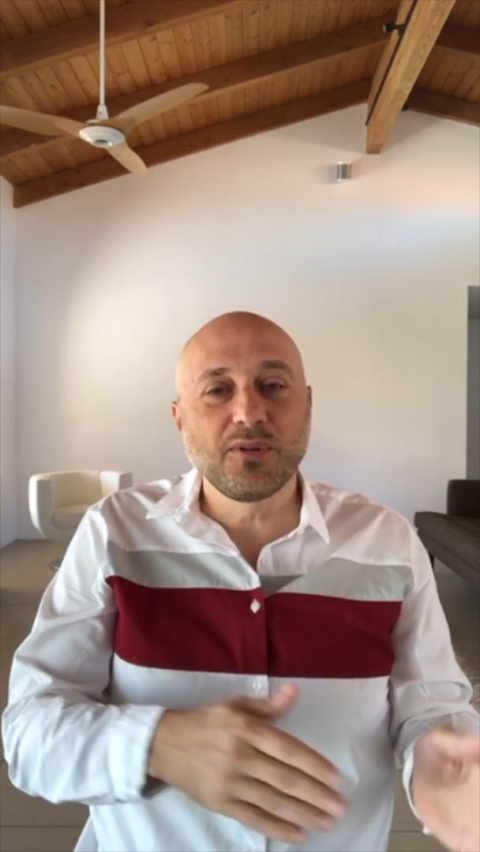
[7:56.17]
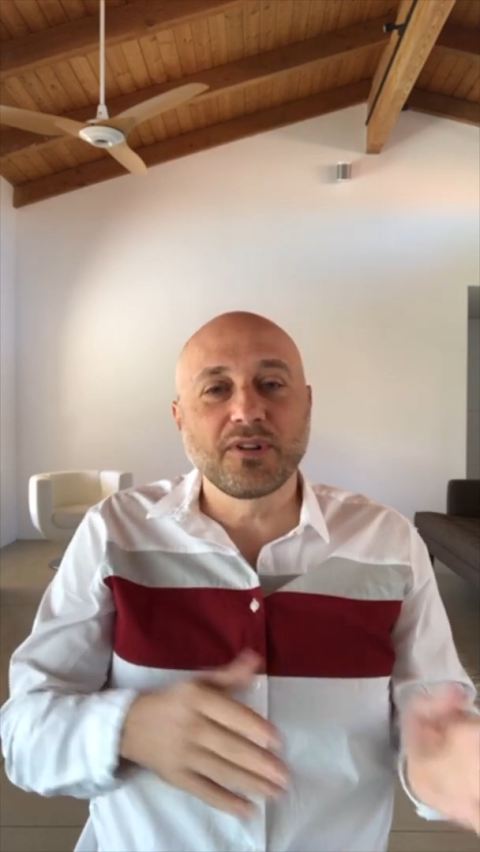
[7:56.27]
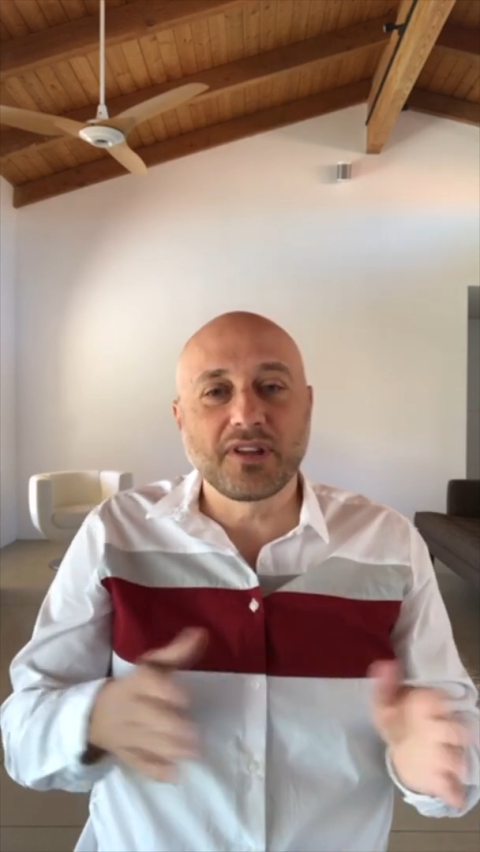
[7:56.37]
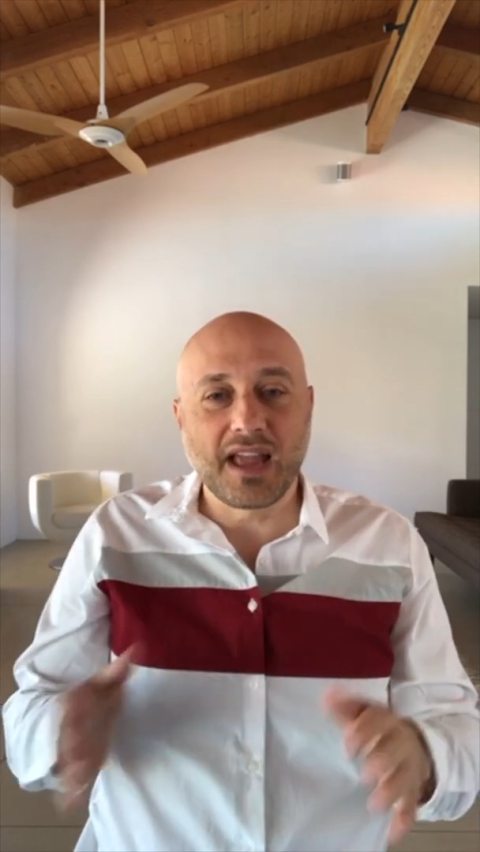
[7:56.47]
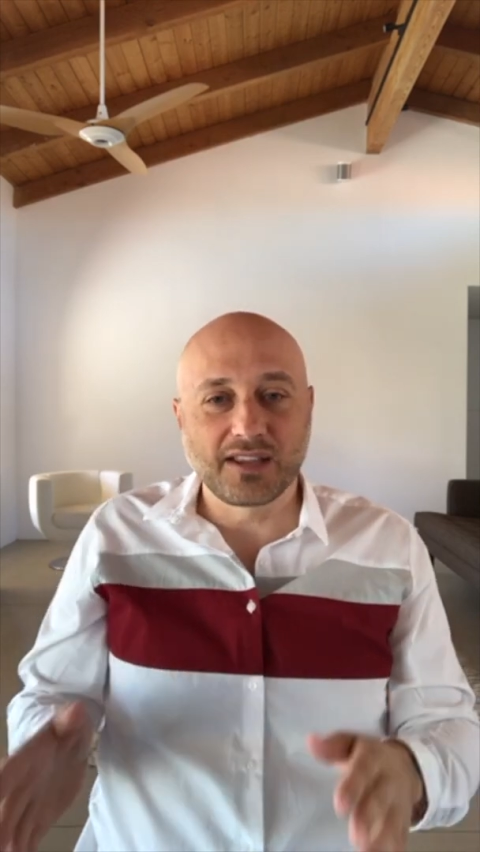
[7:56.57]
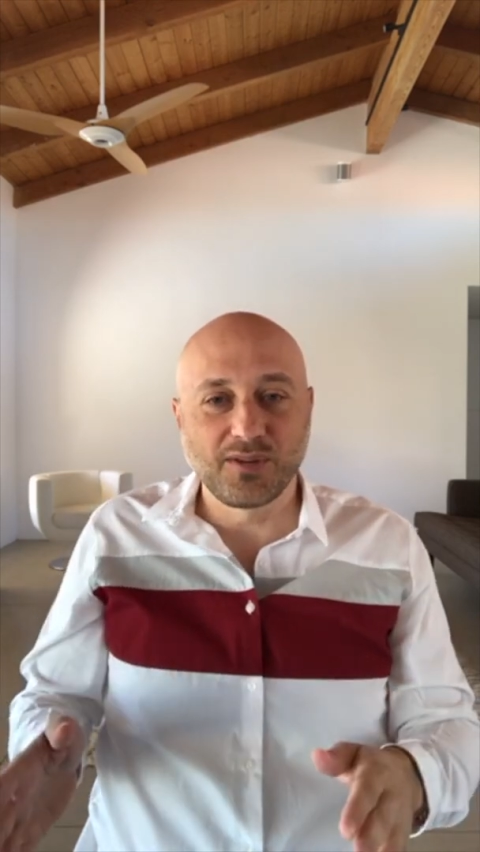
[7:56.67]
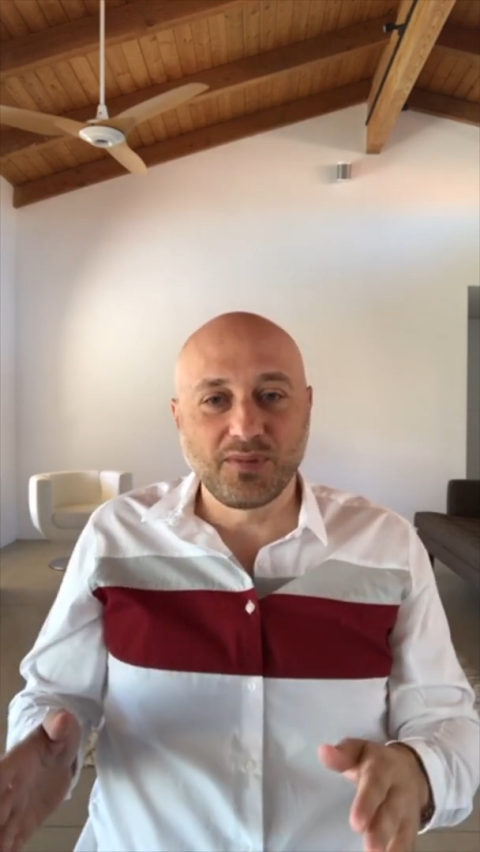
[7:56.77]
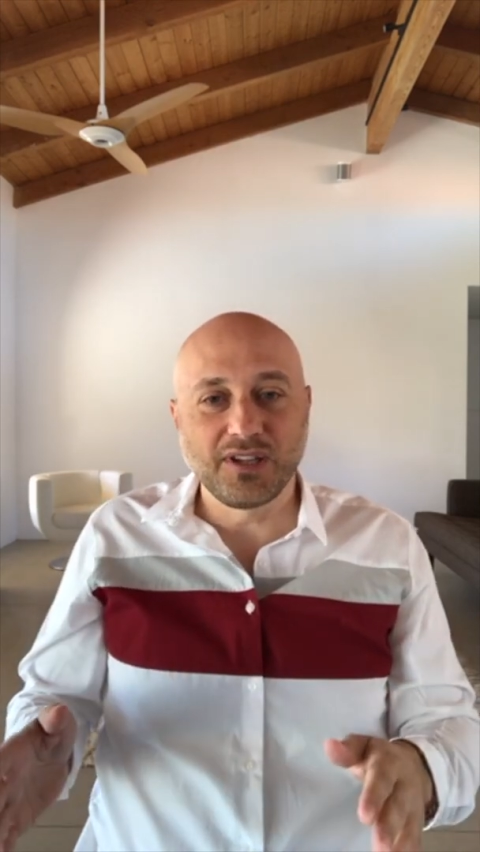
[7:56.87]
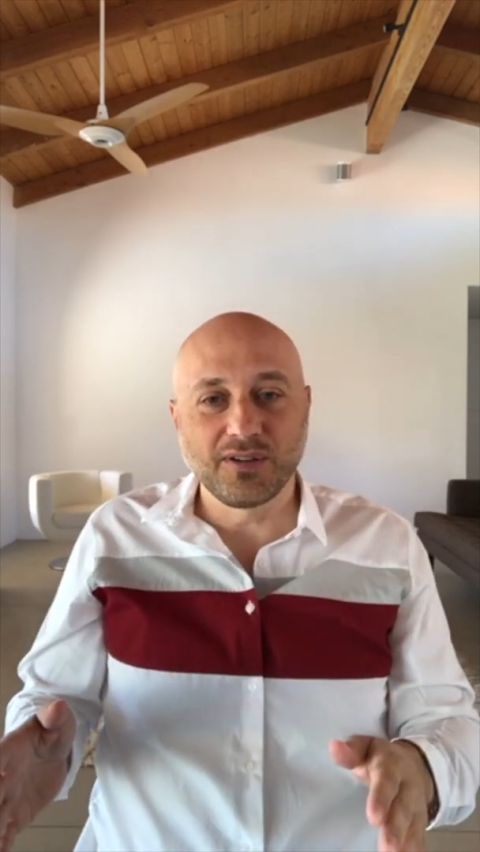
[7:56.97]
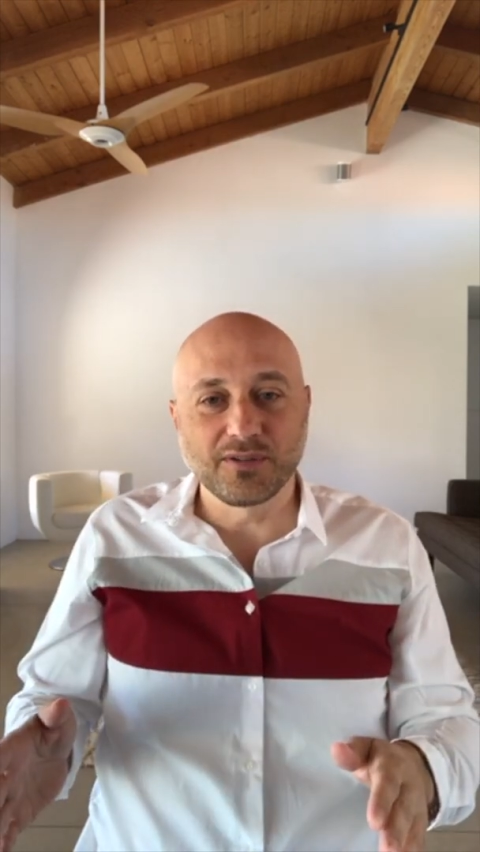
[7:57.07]
or not to
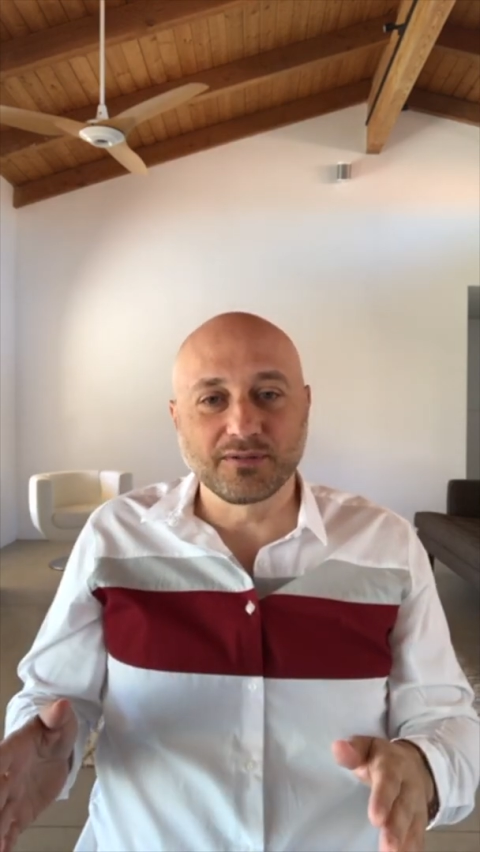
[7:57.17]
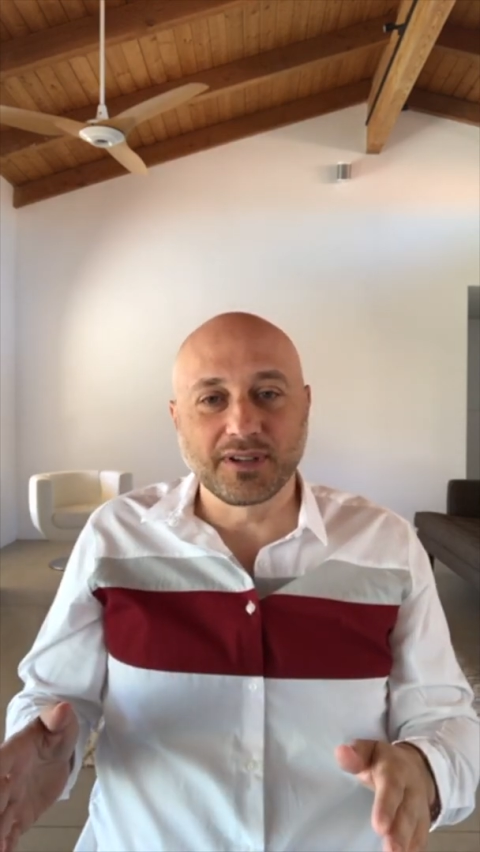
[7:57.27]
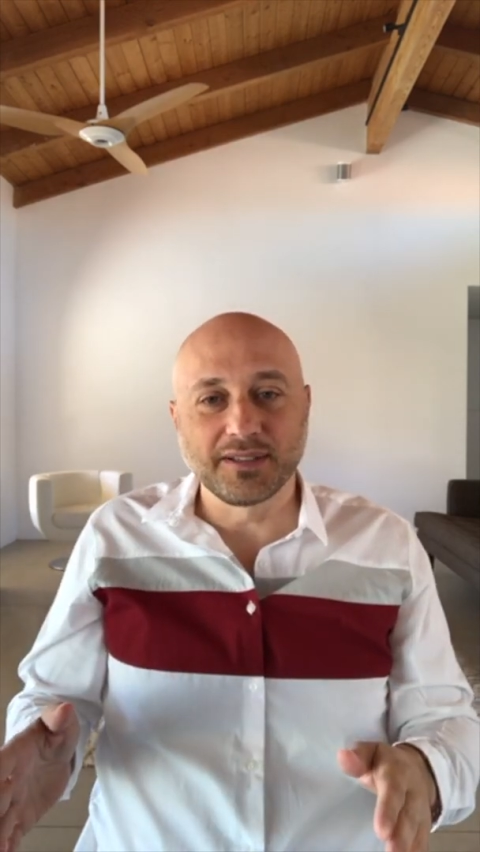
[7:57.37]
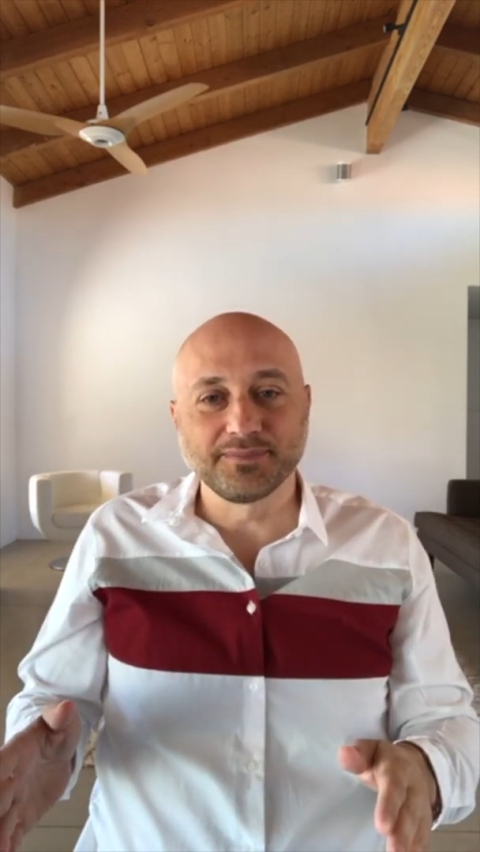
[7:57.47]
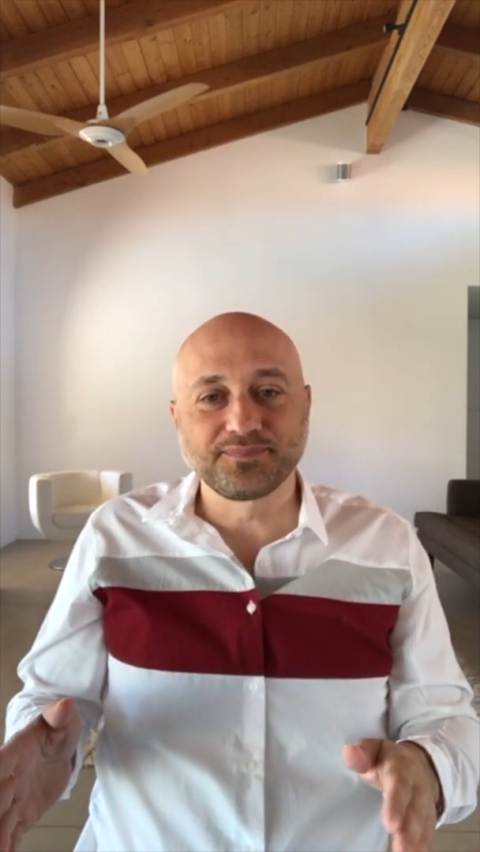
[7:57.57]
be you, right?